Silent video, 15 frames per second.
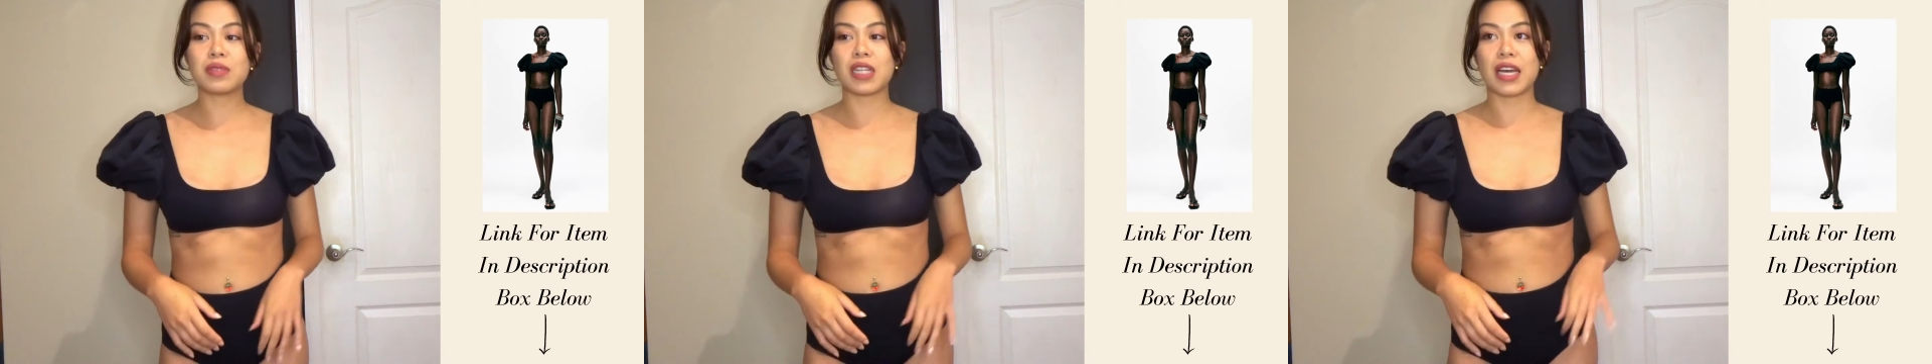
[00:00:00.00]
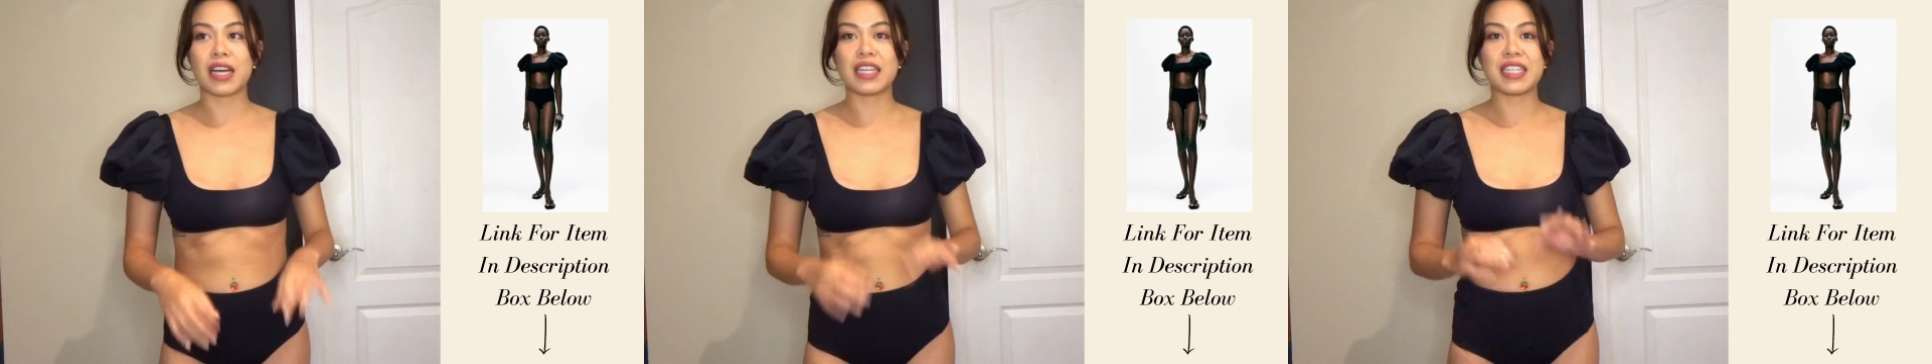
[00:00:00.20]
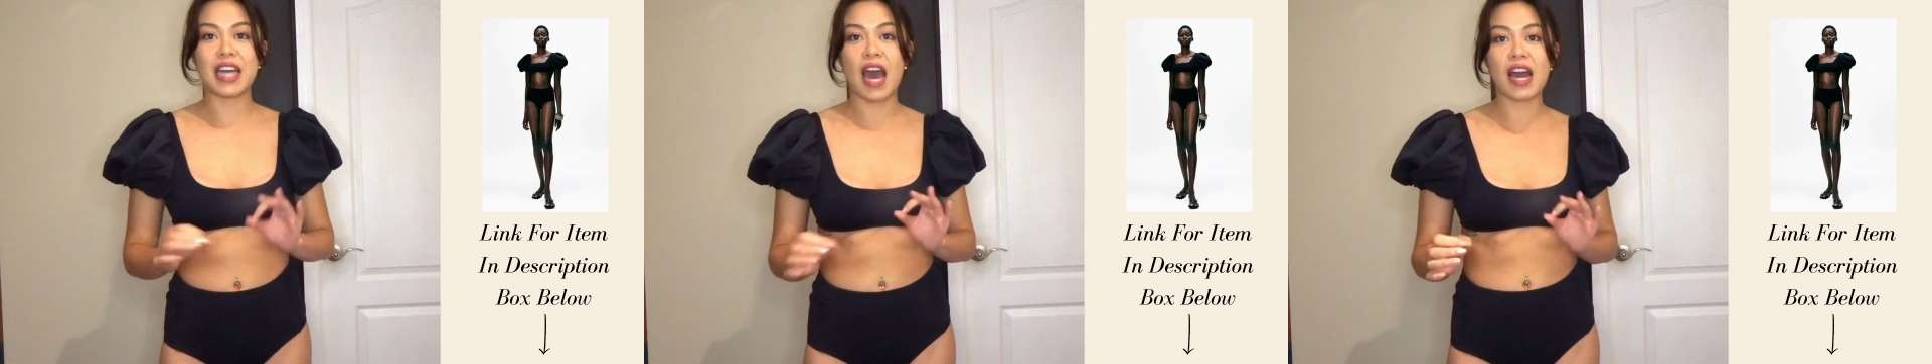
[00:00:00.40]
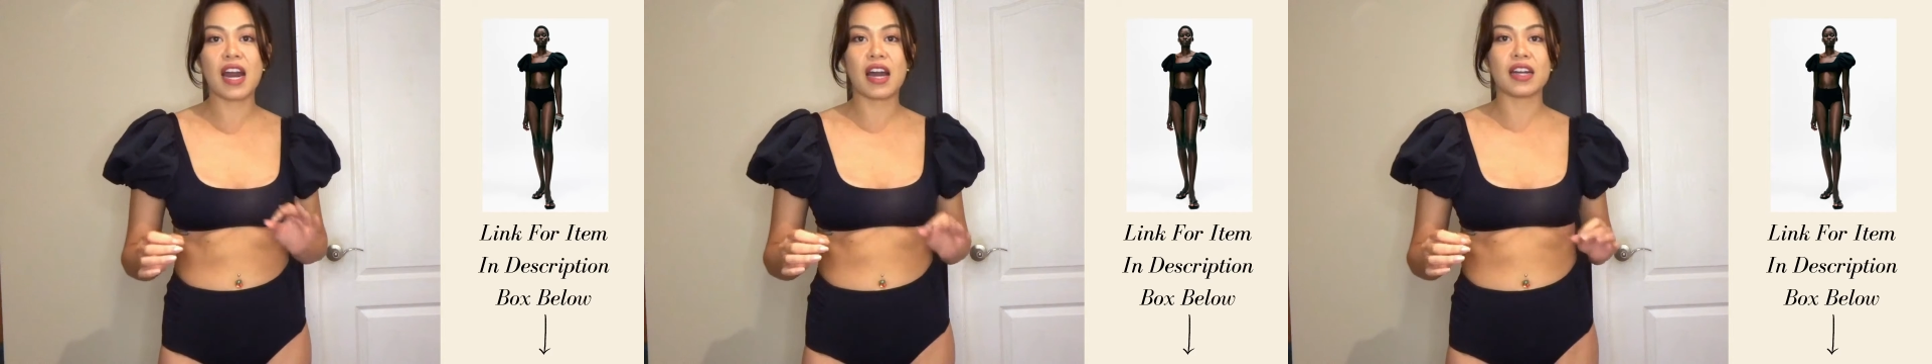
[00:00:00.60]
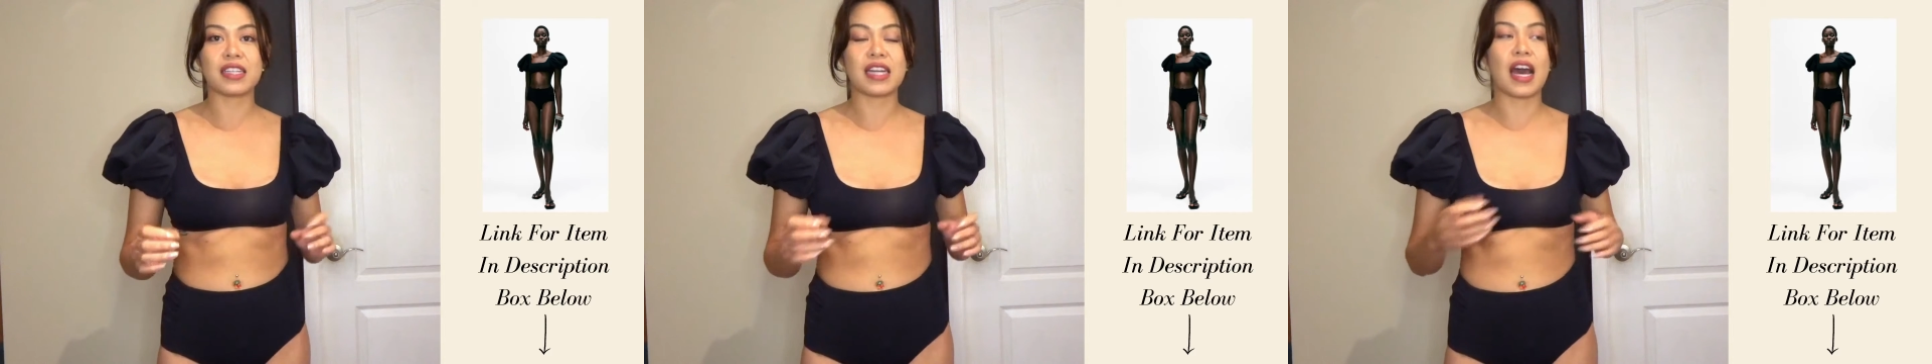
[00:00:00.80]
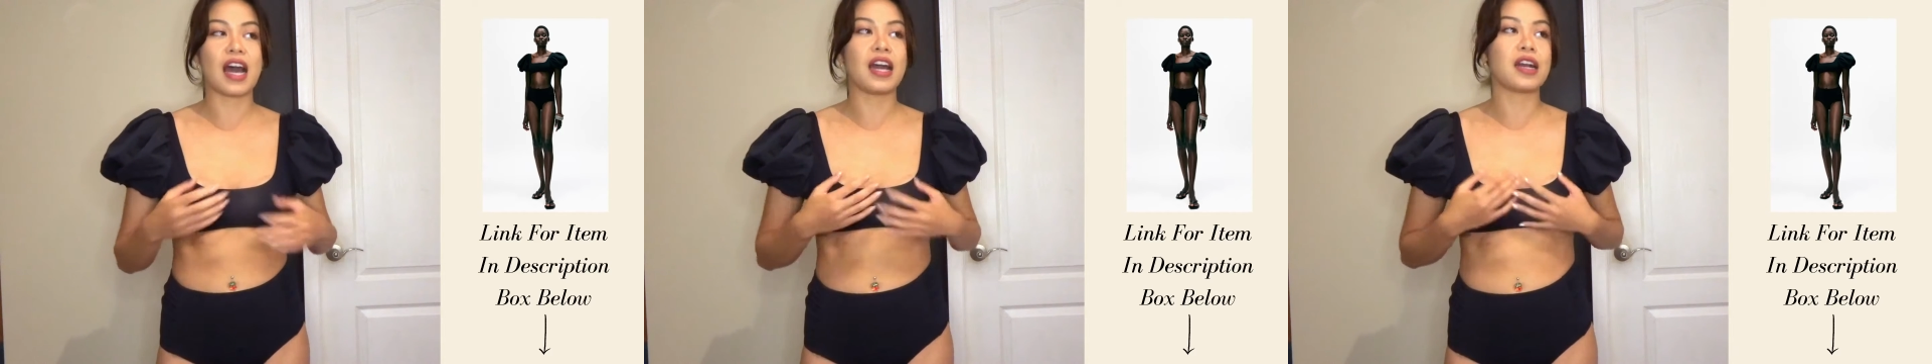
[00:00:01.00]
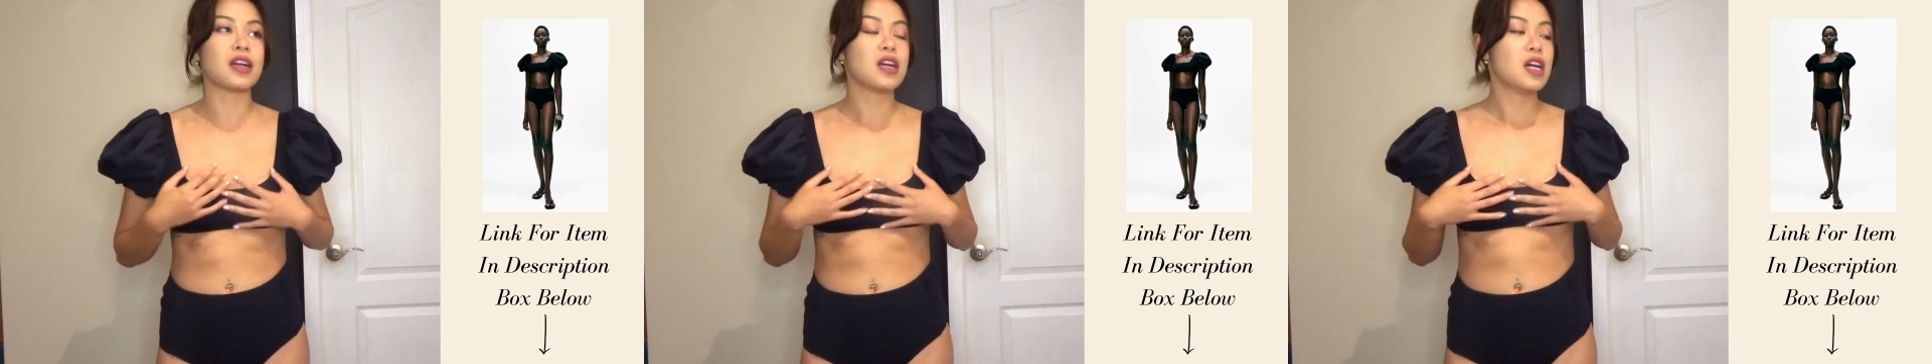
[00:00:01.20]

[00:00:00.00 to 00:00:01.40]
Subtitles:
like a 10 out of 10.